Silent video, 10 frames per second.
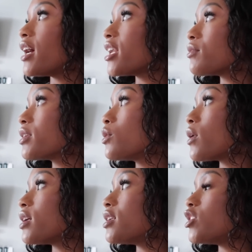And I really
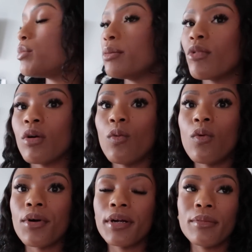wanted it to be more
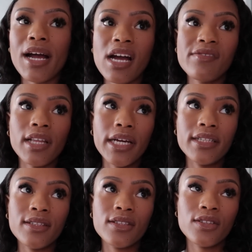warm. I have
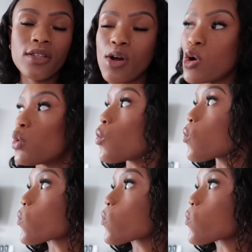lights. So